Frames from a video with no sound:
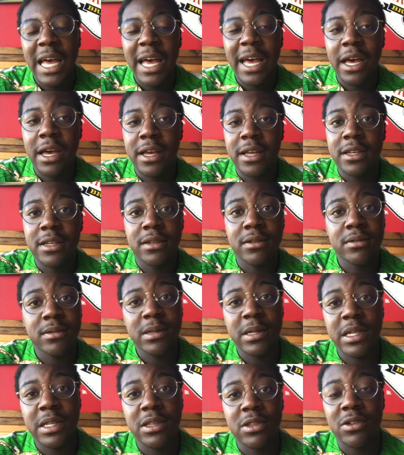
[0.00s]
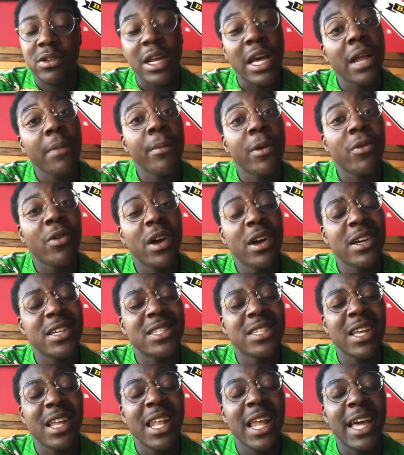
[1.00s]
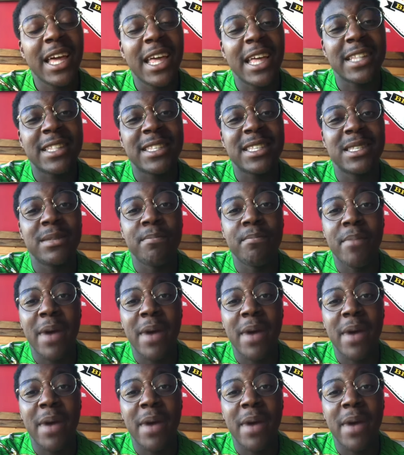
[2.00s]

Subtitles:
and don't get me wrong, it's not like it's